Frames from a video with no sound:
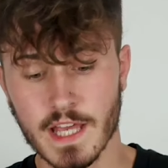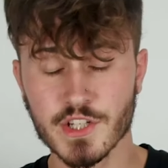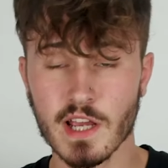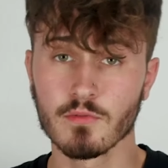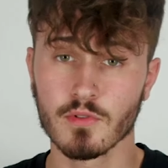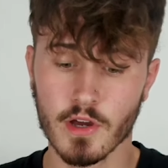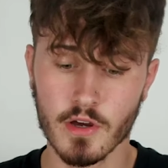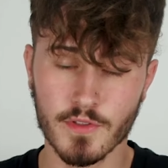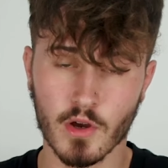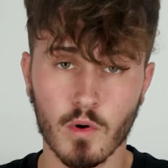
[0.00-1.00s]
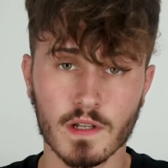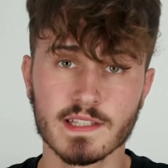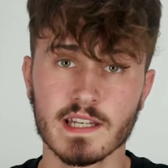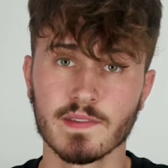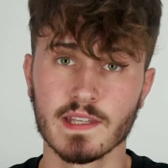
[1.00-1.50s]
In general though, the
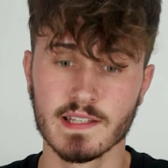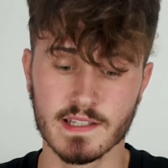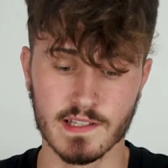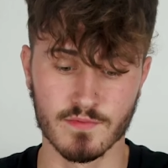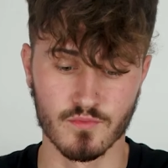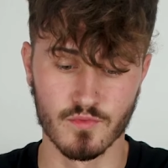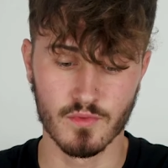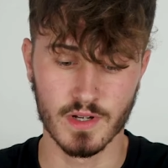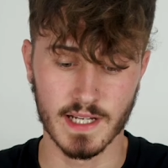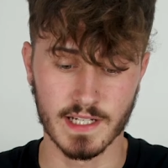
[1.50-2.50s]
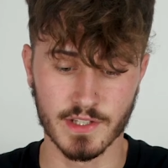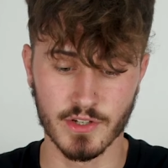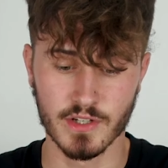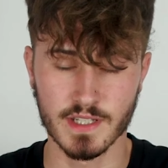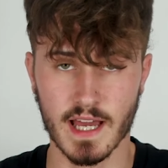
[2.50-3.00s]
quality of these is really
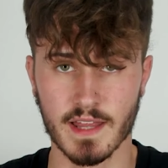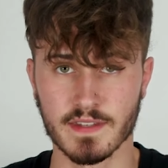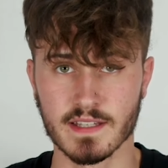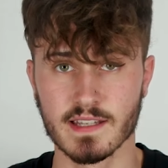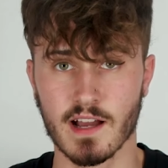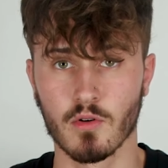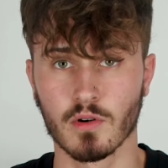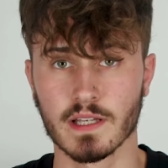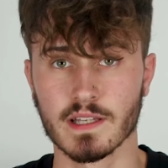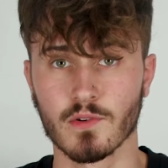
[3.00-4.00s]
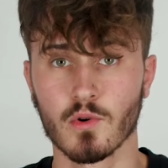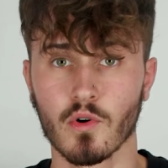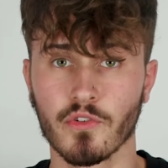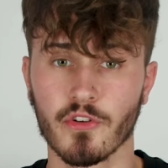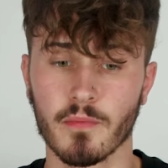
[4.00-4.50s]
good and the sound quality is
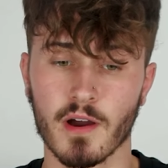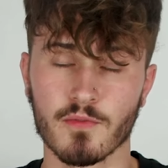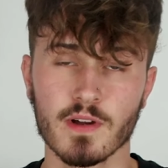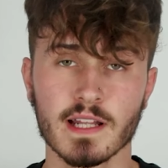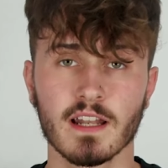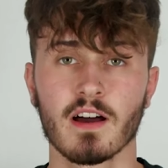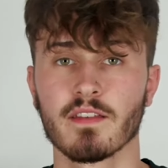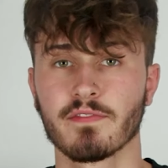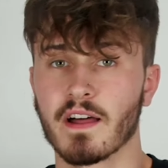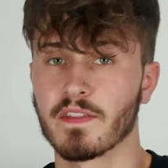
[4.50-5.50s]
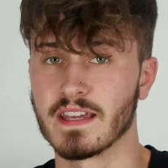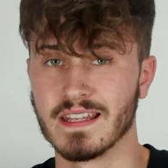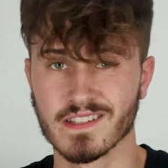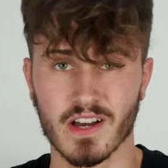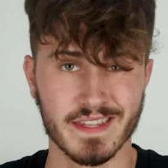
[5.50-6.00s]
awesome. I really like the fact that
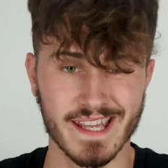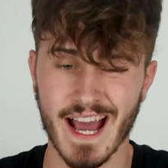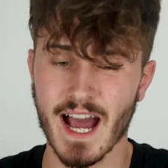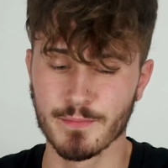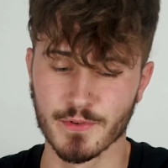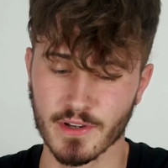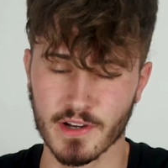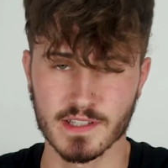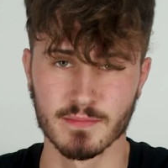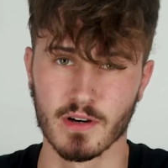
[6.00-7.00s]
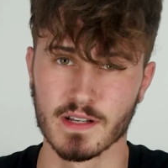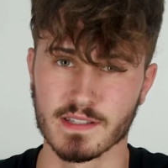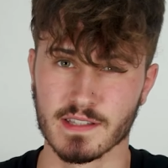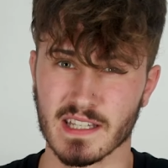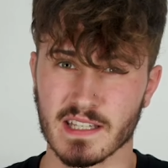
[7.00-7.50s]
inside the app, you can
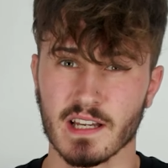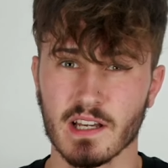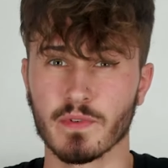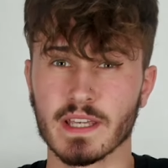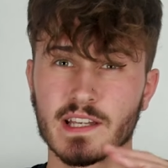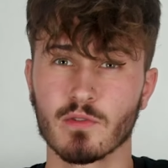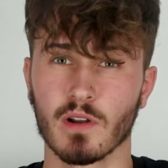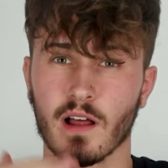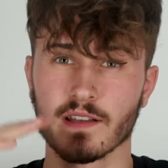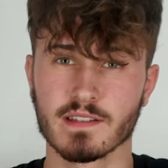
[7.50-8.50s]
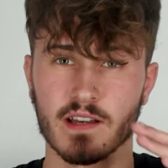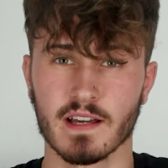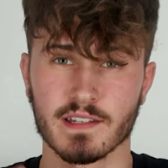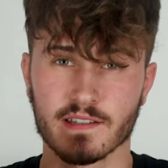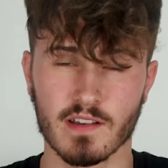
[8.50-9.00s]
customize the sort of equalizer
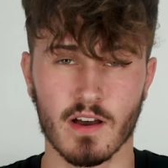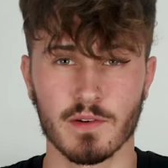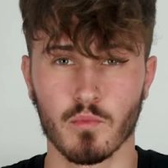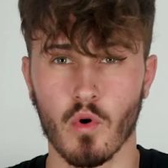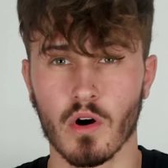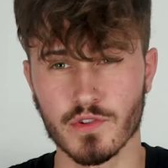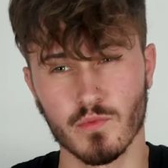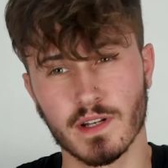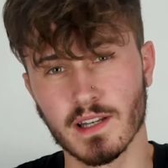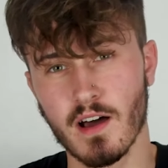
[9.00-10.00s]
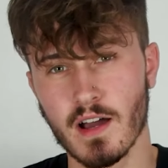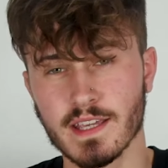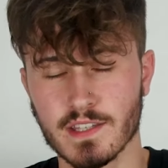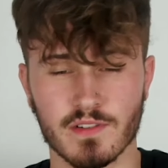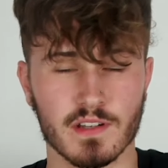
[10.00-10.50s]
and decide what you would
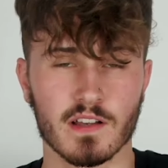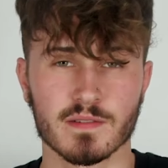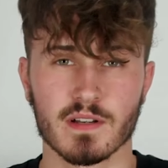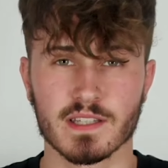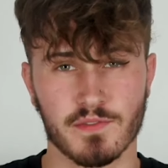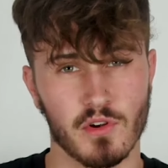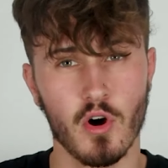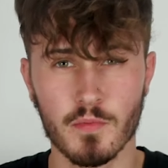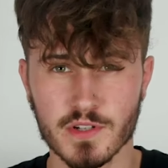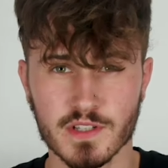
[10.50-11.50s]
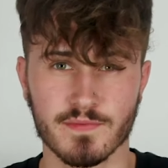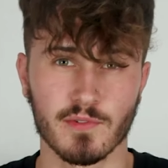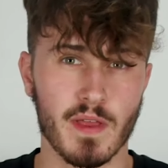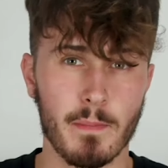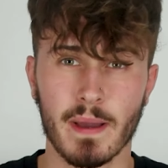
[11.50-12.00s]
like. You can customize different options if
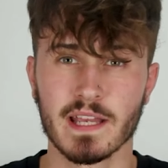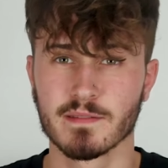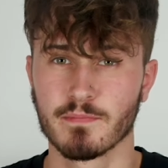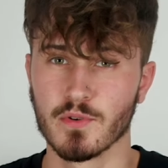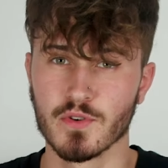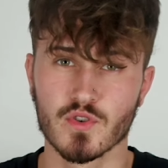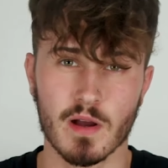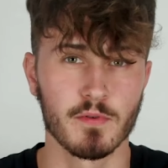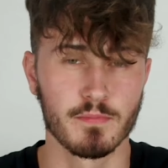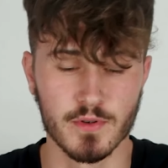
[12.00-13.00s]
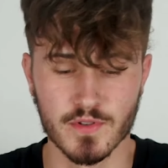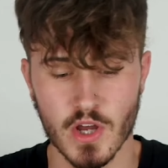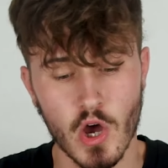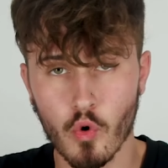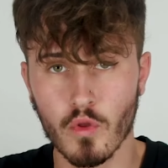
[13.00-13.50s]
you want that bass boost, treble boost,
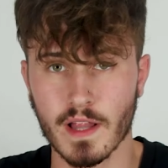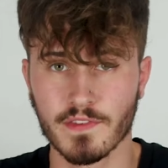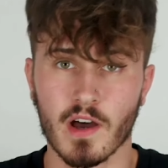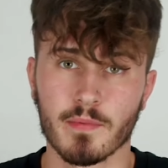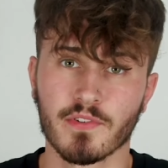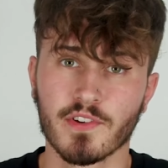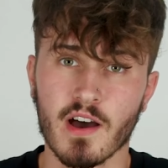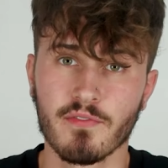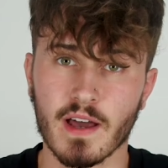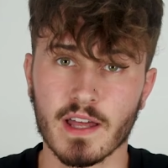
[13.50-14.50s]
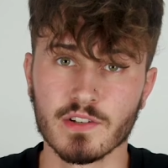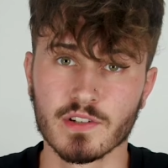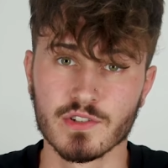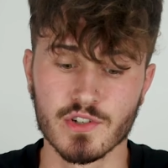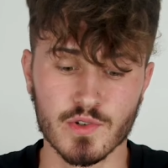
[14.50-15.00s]
all that type of stuff. And you
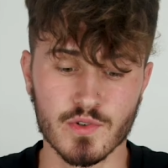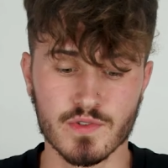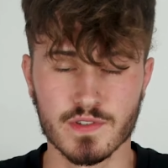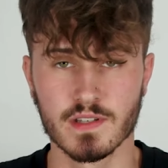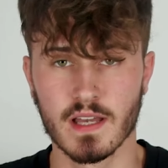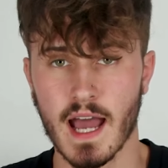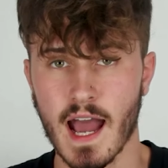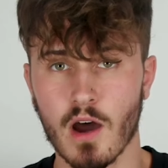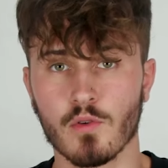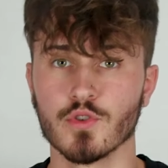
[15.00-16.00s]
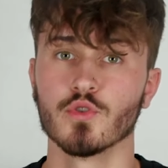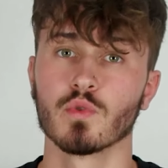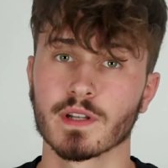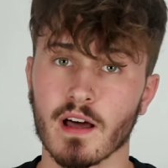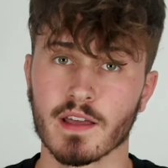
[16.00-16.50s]
can choose how you
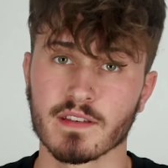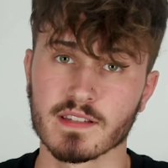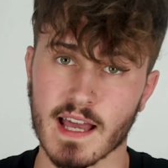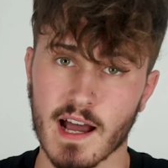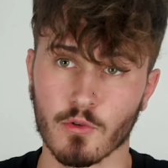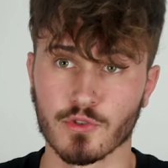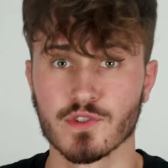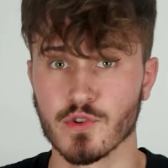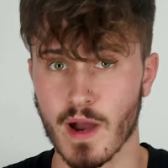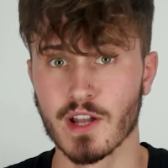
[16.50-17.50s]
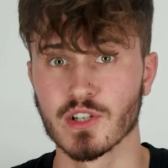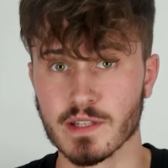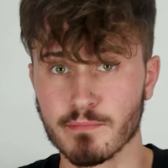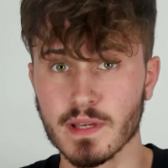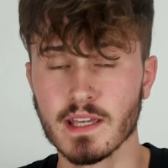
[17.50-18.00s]
would like the sound to
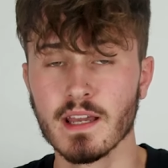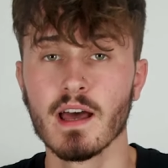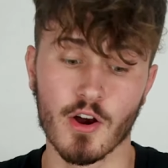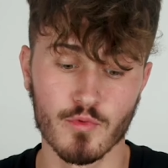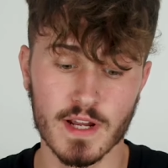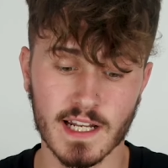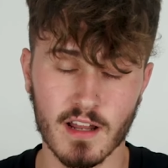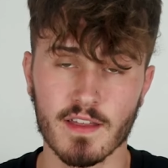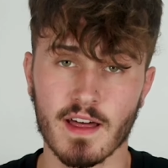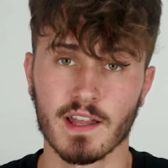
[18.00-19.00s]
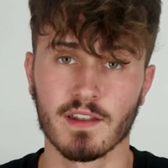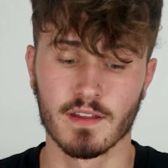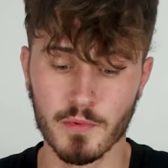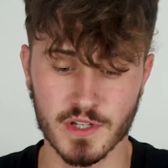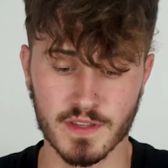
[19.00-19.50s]
actually be. I really really like that
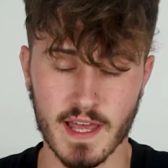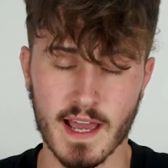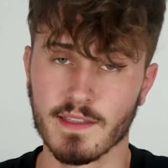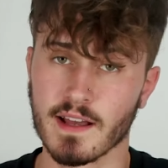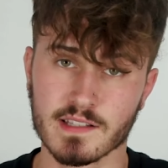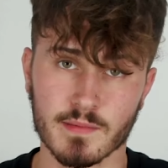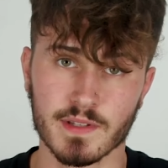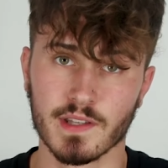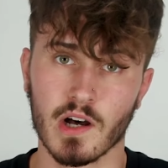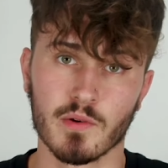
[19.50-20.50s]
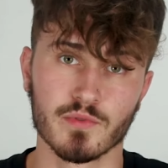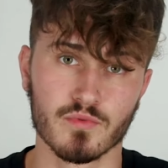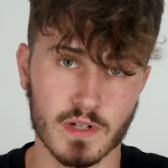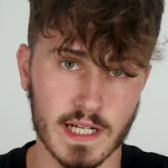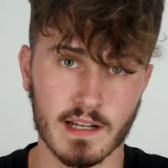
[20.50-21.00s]
option there, and that's something that I would
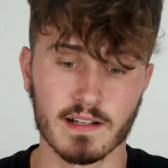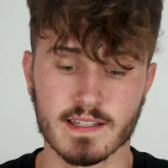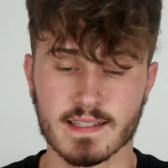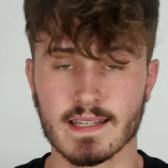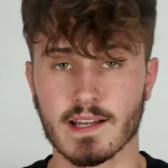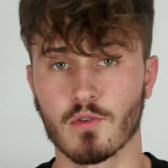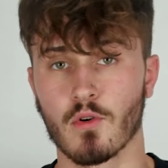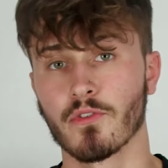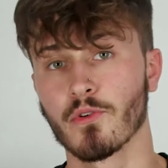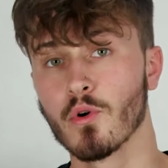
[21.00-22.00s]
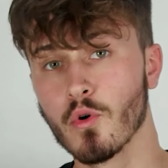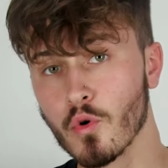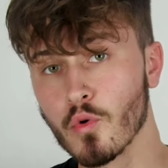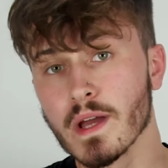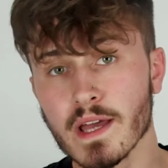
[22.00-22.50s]
really like to see across
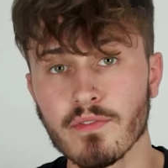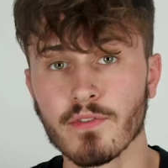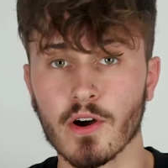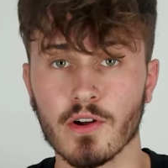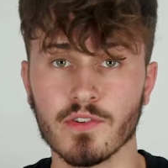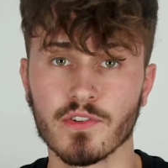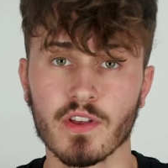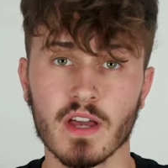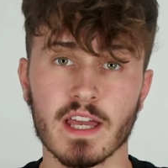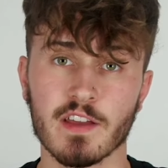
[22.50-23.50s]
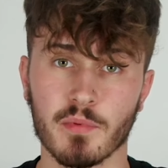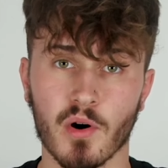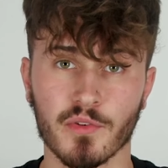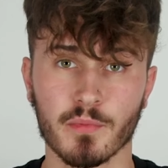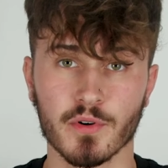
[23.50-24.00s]
all earphones if
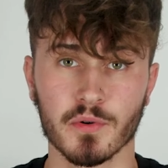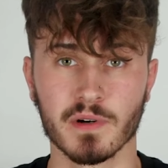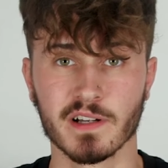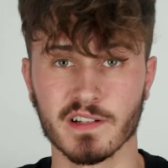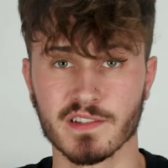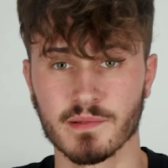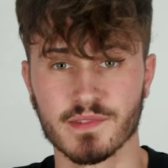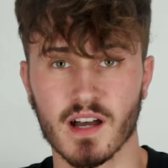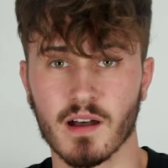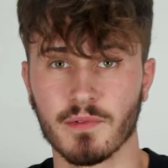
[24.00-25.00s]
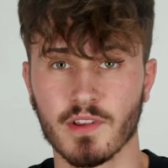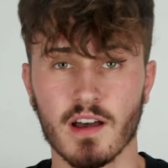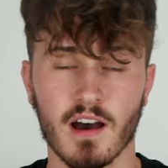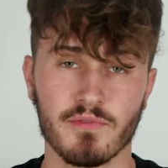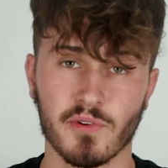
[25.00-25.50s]
possible because sometimes
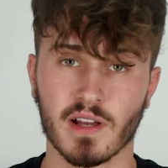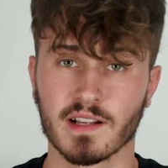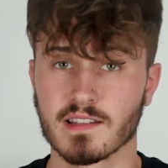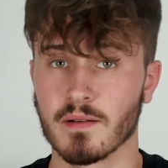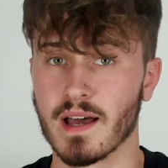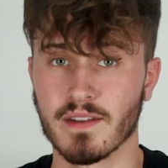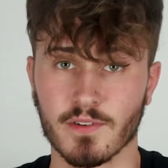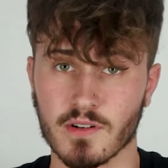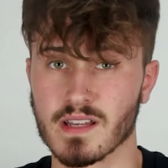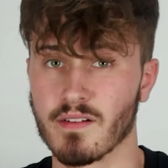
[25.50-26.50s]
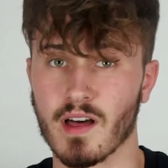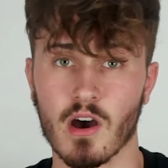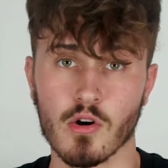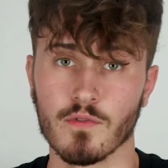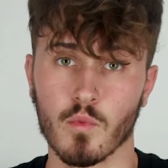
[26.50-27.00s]
I feel like some headphones have
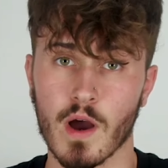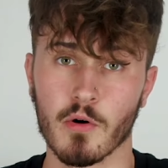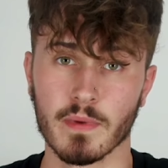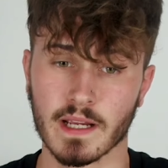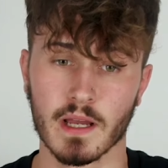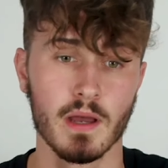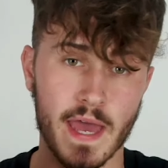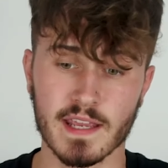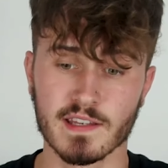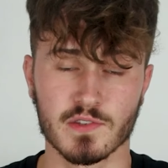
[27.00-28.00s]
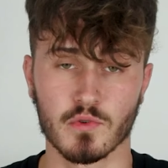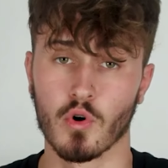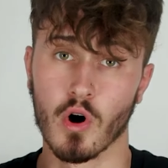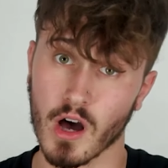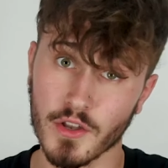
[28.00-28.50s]
that overwhelming bass
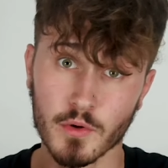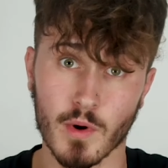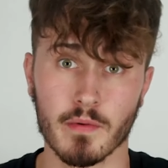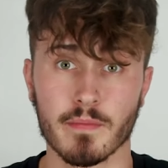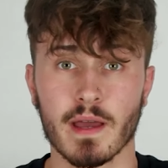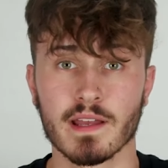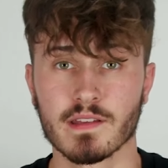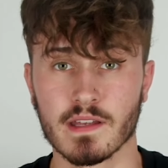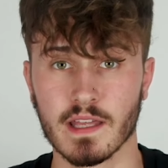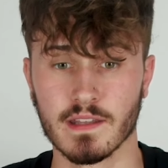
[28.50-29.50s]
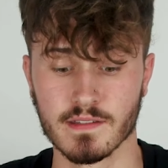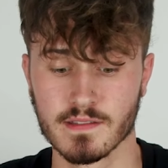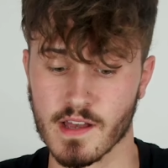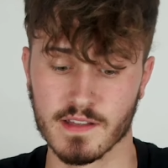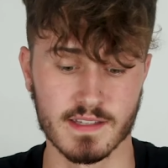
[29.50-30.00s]
or underwhelming bass in
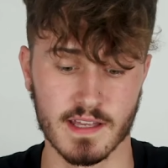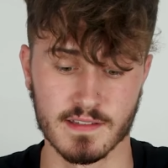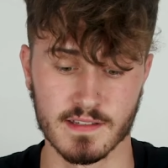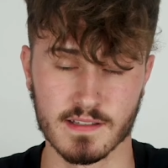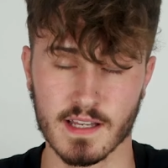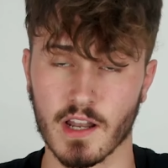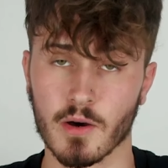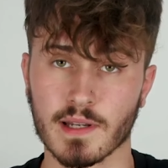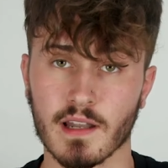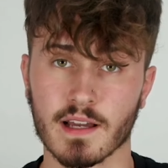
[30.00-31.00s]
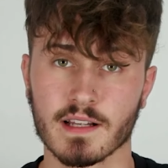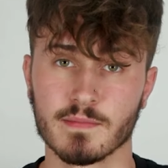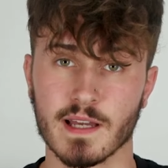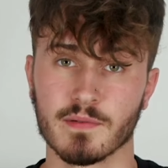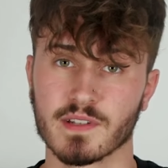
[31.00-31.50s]
certain senses and I would like to
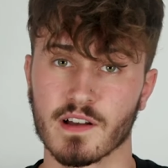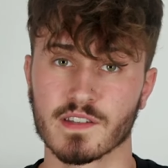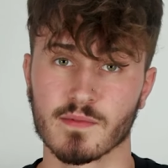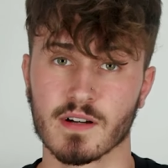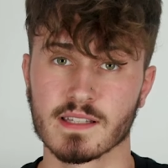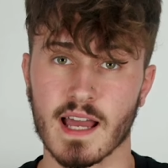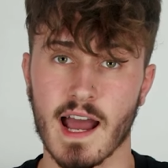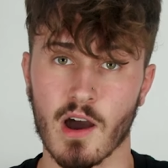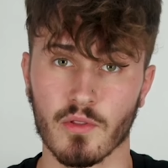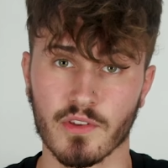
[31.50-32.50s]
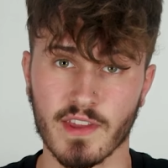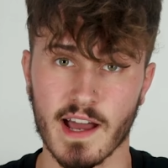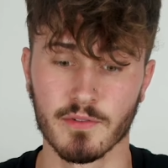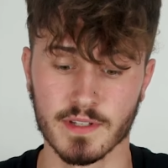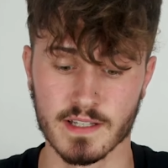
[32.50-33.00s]
be able to customize how the
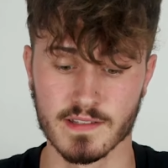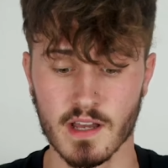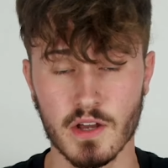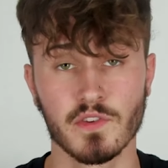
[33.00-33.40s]
sound is.